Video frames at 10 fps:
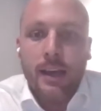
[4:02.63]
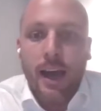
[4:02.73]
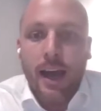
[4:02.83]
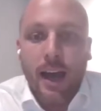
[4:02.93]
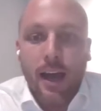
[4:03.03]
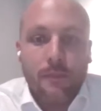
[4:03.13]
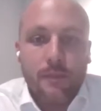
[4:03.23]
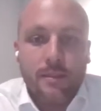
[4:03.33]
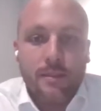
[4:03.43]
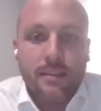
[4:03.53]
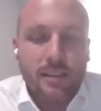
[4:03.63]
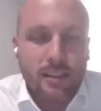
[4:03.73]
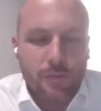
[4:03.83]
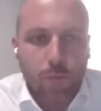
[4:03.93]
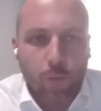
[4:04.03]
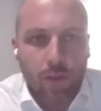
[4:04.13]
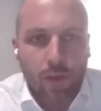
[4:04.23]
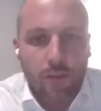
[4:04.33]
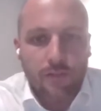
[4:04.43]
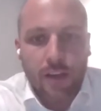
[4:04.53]
Tin's in its fourth
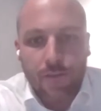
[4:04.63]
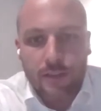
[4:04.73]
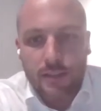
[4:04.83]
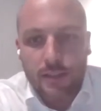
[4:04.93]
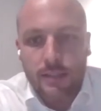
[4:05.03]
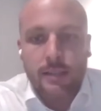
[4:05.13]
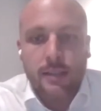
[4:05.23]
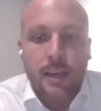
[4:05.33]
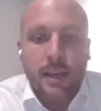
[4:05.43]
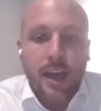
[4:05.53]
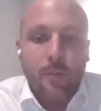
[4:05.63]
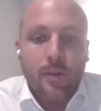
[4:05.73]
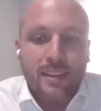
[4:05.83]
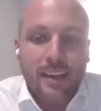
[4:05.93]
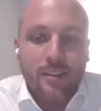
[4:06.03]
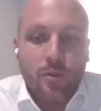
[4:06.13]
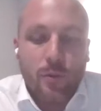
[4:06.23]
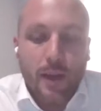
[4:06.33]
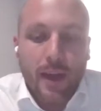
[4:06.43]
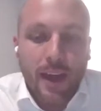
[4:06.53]
year of deficits, and we're down to
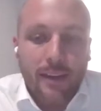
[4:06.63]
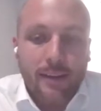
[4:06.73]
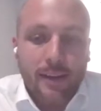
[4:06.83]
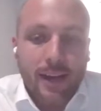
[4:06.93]
about